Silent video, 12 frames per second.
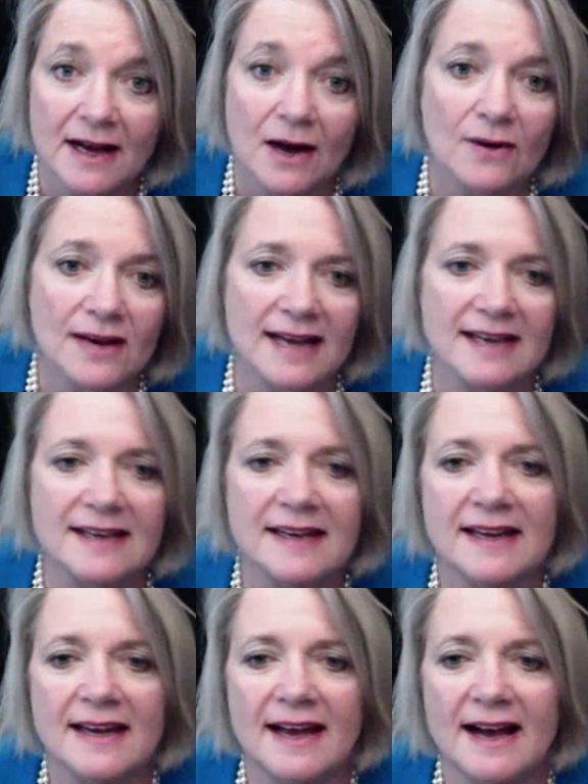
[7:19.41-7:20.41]
Okay,
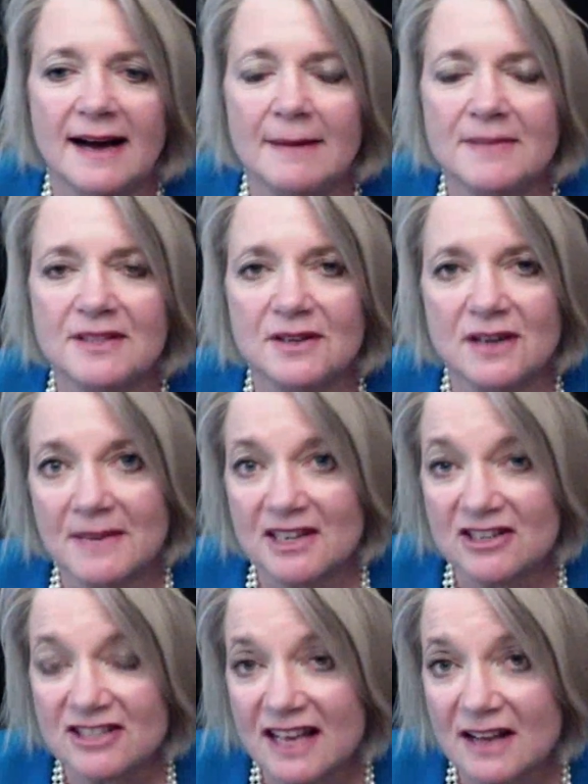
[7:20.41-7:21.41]
um, so commit
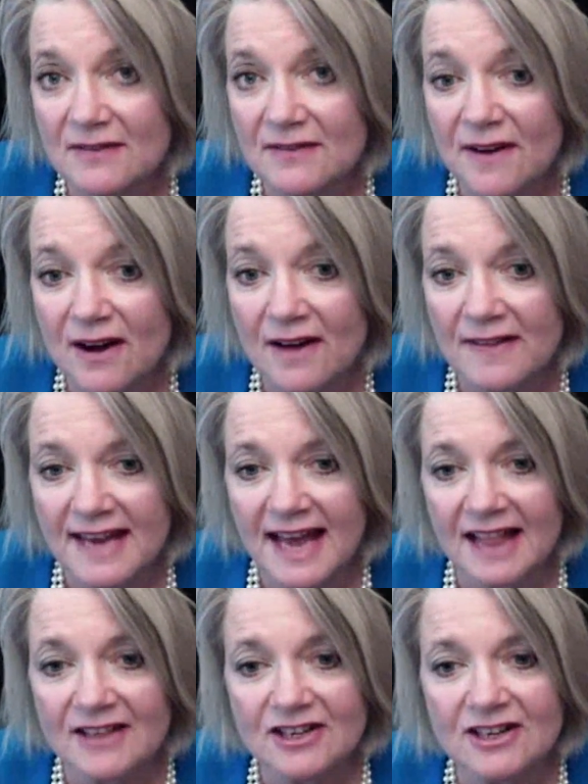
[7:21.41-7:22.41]
yourself on the
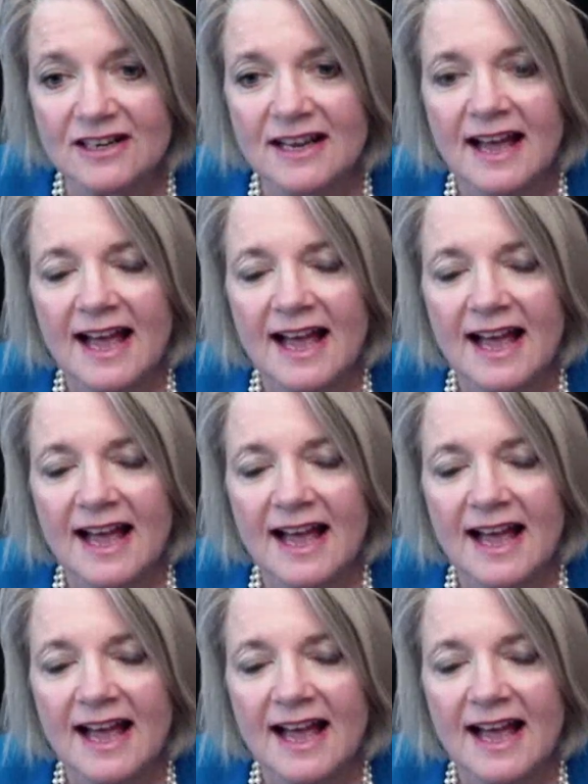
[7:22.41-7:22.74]
calendar.